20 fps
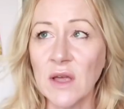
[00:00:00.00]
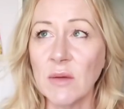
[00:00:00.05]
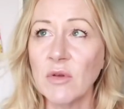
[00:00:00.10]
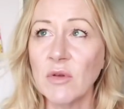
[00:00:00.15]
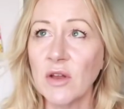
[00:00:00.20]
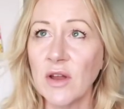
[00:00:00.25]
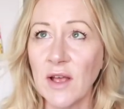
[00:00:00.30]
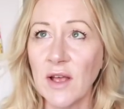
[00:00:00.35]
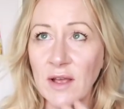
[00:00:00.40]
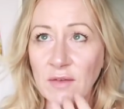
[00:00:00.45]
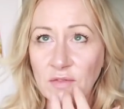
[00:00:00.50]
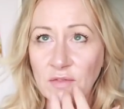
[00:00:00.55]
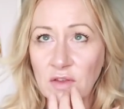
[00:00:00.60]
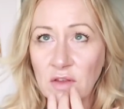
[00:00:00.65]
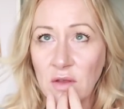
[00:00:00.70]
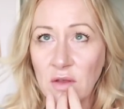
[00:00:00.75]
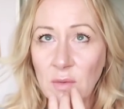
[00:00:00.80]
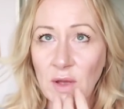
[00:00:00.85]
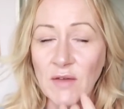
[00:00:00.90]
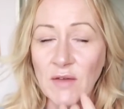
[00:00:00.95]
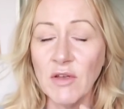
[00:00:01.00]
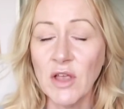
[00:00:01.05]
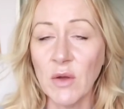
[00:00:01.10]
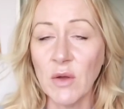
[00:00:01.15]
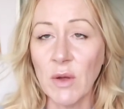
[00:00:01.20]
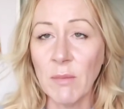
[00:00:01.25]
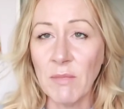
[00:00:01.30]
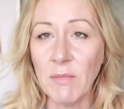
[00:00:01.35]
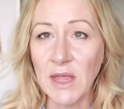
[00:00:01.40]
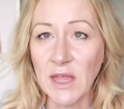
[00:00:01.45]
I'm gonna have to have a
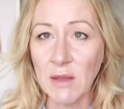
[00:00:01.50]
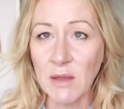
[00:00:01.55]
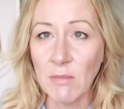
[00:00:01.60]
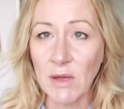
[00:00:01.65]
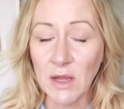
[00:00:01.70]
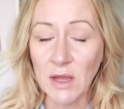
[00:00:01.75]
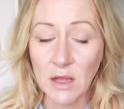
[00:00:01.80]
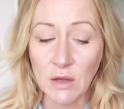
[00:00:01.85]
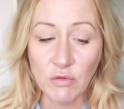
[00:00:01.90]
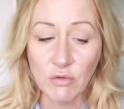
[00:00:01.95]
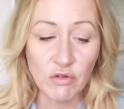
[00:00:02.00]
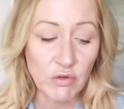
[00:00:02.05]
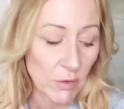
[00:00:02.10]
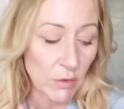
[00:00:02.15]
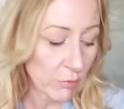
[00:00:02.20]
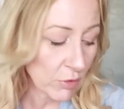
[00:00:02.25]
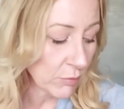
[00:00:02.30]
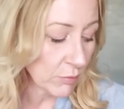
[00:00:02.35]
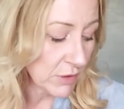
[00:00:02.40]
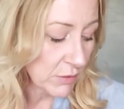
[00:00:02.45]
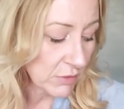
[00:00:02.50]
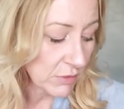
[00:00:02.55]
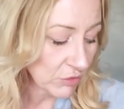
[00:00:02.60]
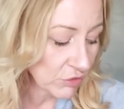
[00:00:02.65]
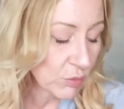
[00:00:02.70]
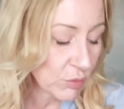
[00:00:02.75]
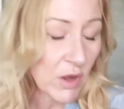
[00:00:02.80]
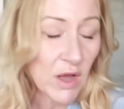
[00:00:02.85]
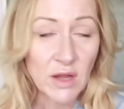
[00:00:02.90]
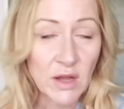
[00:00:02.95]
go at making my own. So I probably will
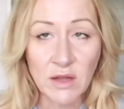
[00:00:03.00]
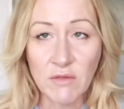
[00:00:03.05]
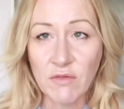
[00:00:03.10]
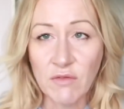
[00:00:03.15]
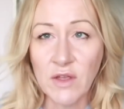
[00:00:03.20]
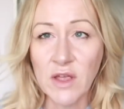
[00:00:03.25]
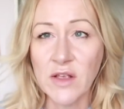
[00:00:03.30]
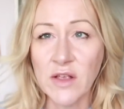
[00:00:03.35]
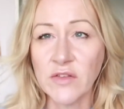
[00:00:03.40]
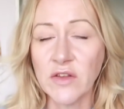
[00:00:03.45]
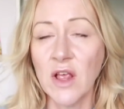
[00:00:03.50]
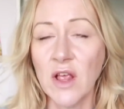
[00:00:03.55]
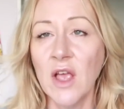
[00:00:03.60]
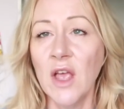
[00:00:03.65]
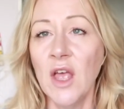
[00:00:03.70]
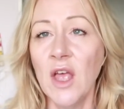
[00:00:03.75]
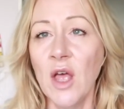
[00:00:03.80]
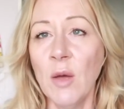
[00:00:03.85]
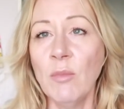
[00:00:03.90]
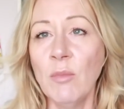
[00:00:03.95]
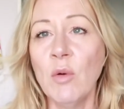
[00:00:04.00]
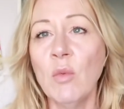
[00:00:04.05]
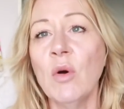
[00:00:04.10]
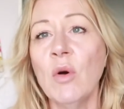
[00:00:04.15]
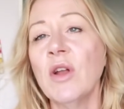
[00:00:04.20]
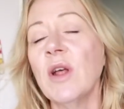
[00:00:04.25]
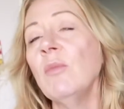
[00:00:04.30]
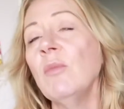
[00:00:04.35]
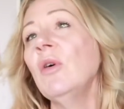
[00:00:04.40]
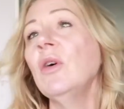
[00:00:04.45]
twirl it first, but
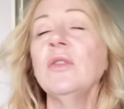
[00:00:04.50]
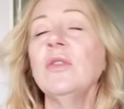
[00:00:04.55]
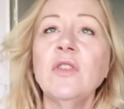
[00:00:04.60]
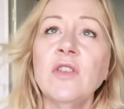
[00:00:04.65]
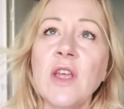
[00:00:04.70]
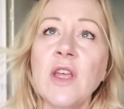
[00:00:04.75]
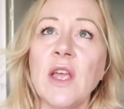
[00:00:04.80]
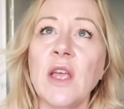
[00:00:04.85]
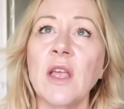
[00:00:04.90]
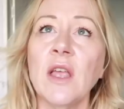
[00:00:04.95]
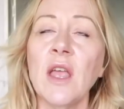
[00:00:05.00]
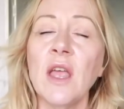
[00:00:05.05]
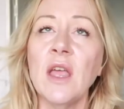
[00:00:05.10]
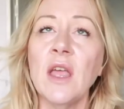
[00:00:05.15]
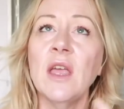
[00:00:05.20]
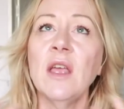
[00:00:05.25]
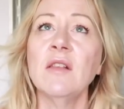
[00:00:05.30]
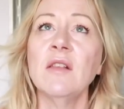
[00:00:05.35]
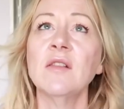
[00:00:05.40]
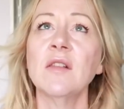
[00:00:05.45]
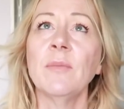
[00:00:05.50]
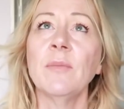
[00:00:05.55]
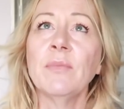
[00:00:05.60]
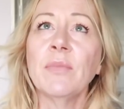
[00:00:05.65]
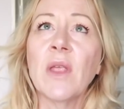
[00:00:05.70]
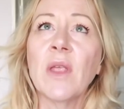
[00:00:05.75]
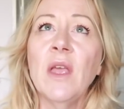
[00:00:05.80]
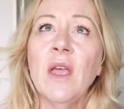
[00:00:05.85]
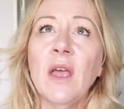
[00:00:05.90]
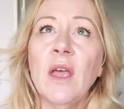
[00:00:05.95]
what I'm wanting is
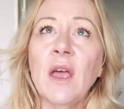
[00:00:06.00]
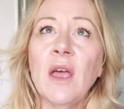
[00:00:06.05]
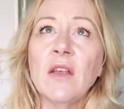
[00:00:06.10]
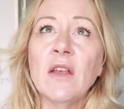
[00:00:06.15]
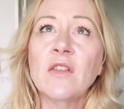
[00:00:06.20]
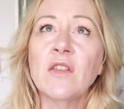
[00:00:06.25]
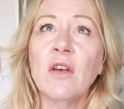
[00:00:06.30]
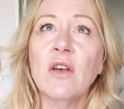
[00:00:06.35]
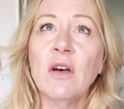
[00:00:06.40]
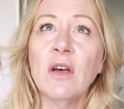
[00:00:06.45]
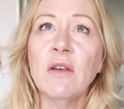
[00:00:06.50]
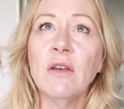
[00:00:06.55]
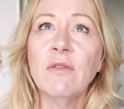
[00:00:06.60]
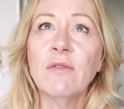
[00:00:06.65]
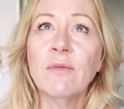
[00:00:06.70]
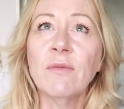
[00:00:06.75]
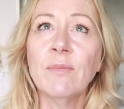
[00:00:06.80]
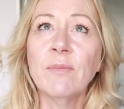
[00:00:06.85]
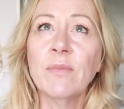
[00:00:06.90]
a sort of,